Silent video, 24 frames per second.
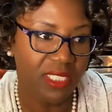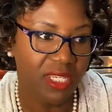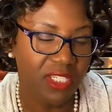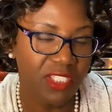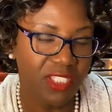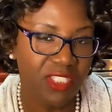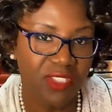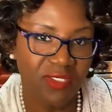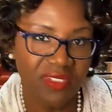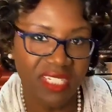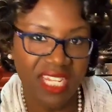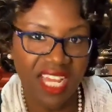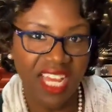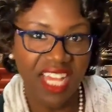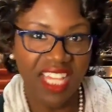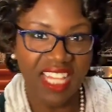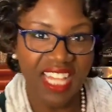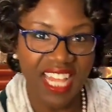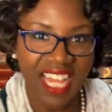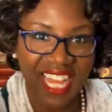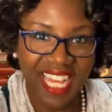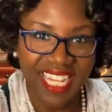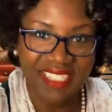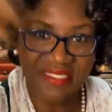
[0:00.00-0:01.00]
it's also
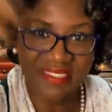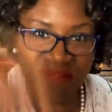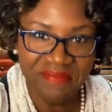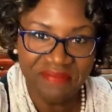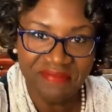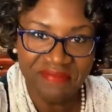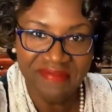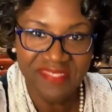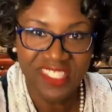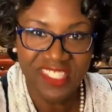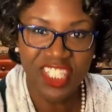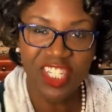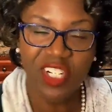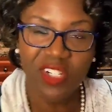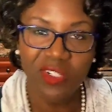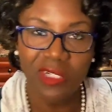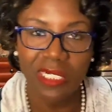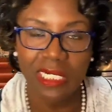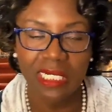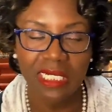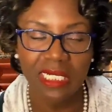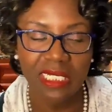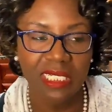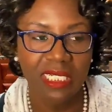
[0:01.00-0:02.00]
not like
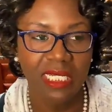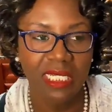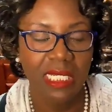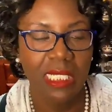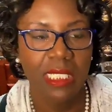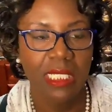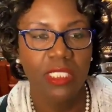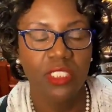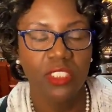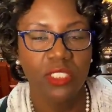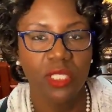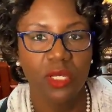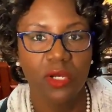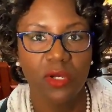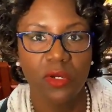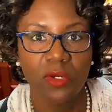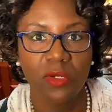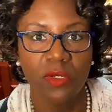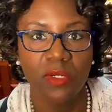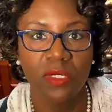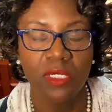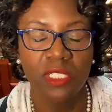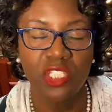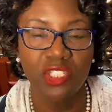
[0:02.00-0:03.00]
yogurt.
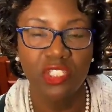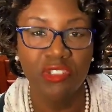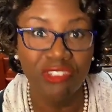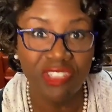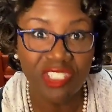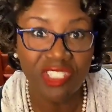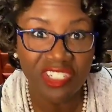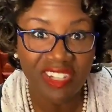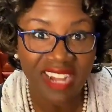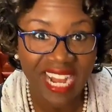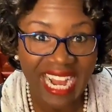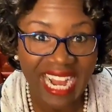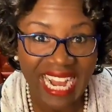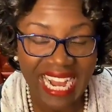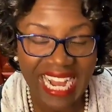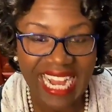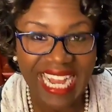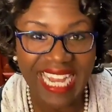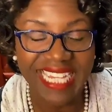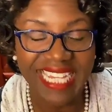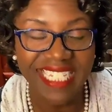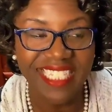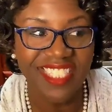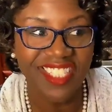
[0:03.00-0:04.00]
So use your
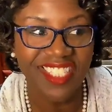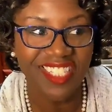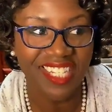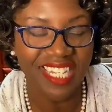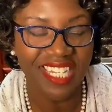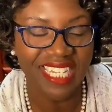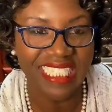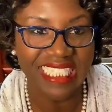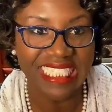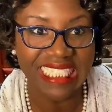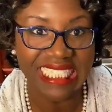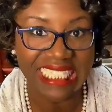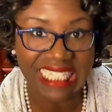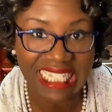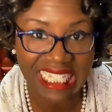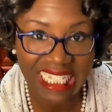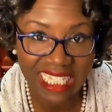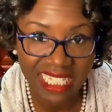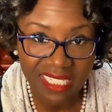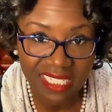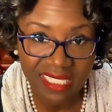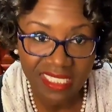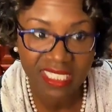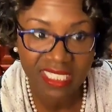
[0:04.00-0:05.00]
eyes, look and
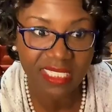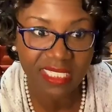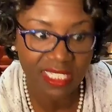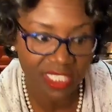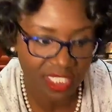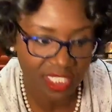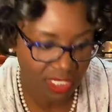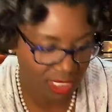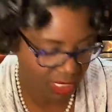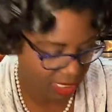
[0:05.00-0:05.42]
see. Does it